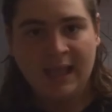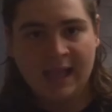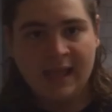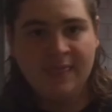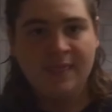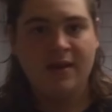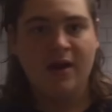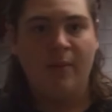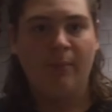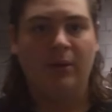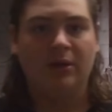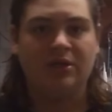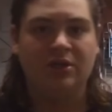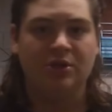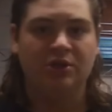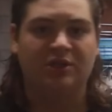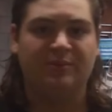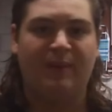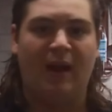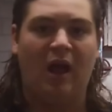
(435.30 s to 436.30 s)
In the number
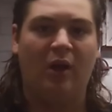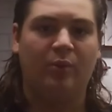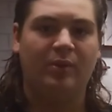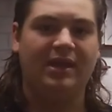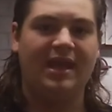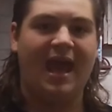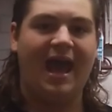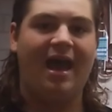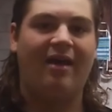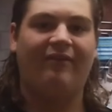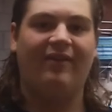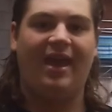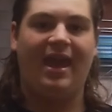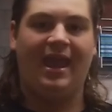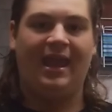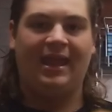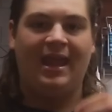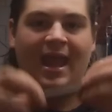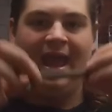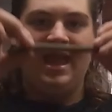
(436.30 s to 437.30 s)
2 spot, we have
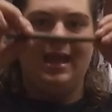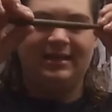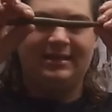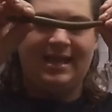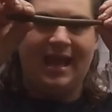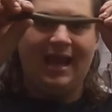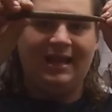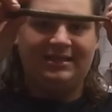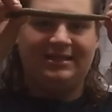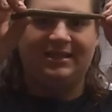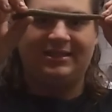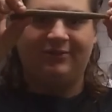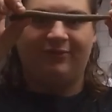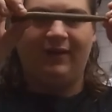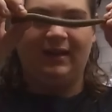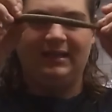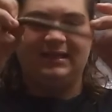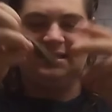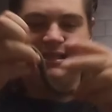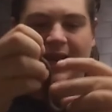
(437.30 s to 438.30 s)
a Texas
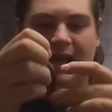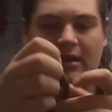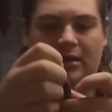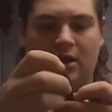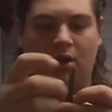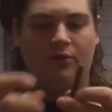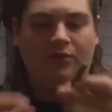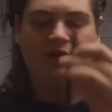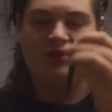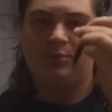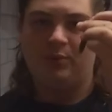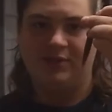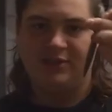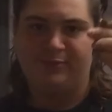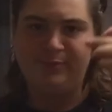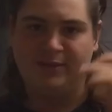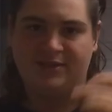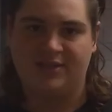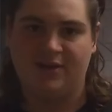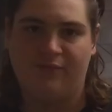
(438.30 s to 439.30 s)
rig Senko. This one
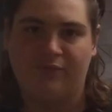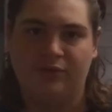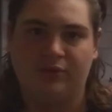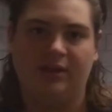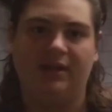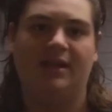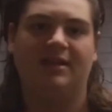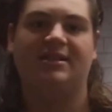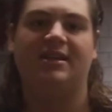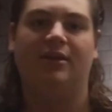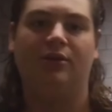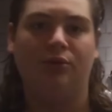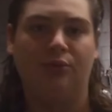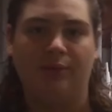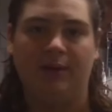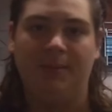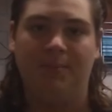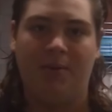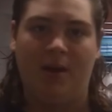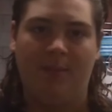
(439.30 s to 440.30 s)
specifically is in
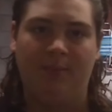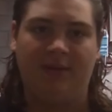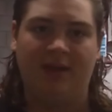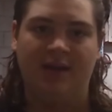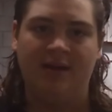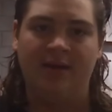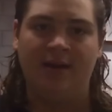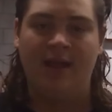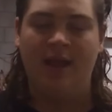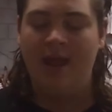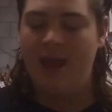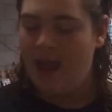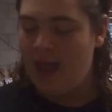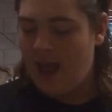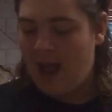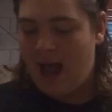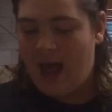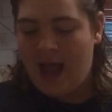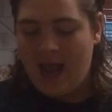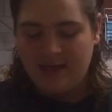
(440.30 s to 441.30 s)
green pumpkin.
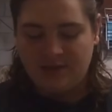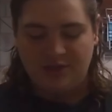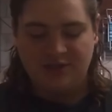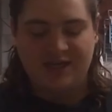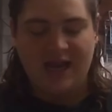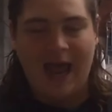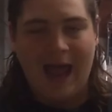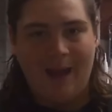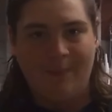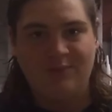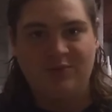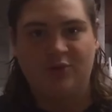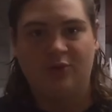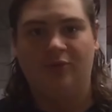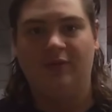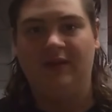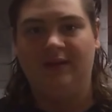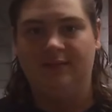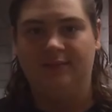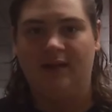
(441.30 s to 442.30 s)
I just
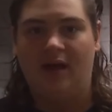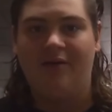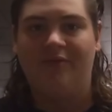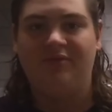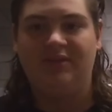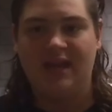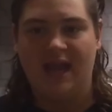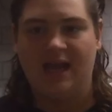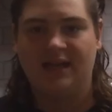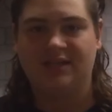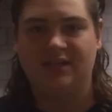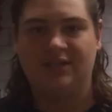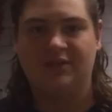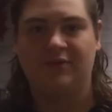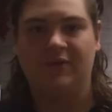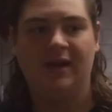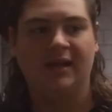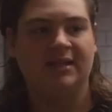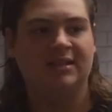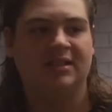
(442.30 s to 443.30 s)
absolutely love
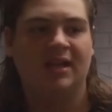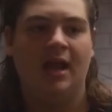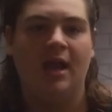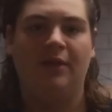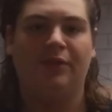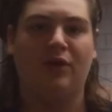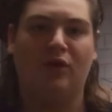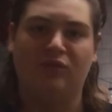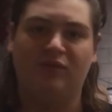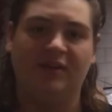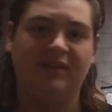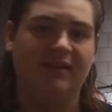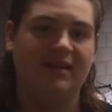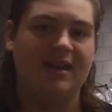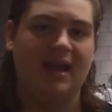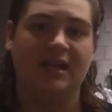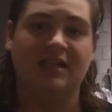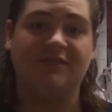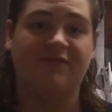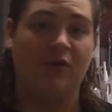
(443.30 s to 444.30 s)
Texas rigs. They're really
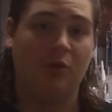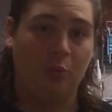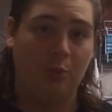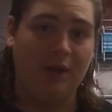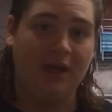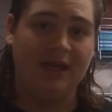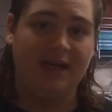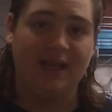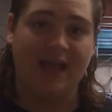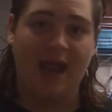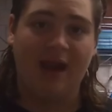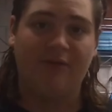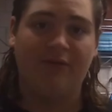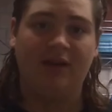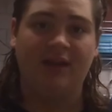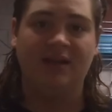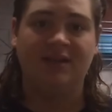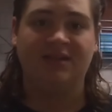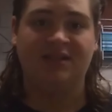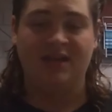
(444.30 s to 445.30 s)
nice for weedy
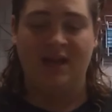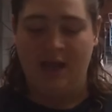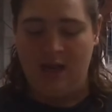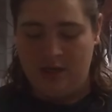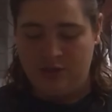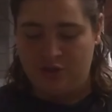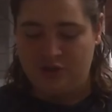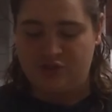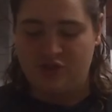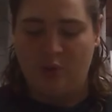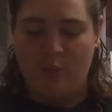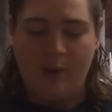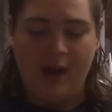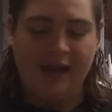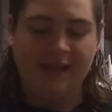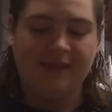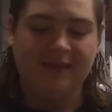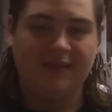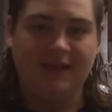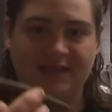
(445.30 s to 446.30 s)
areas. Just the
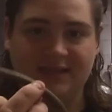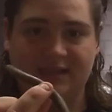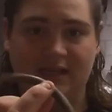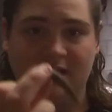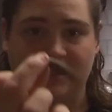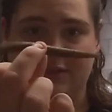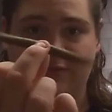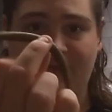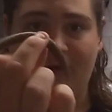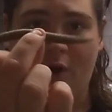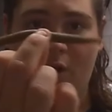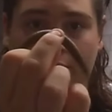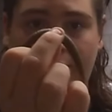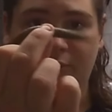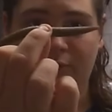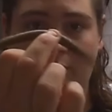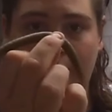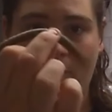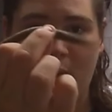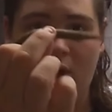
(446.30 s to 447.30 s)
way that these things fall
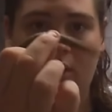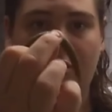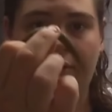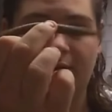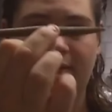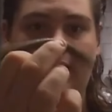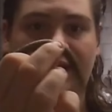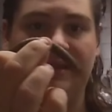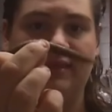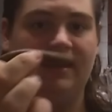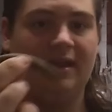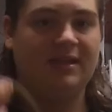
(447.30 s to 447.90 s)
through the water like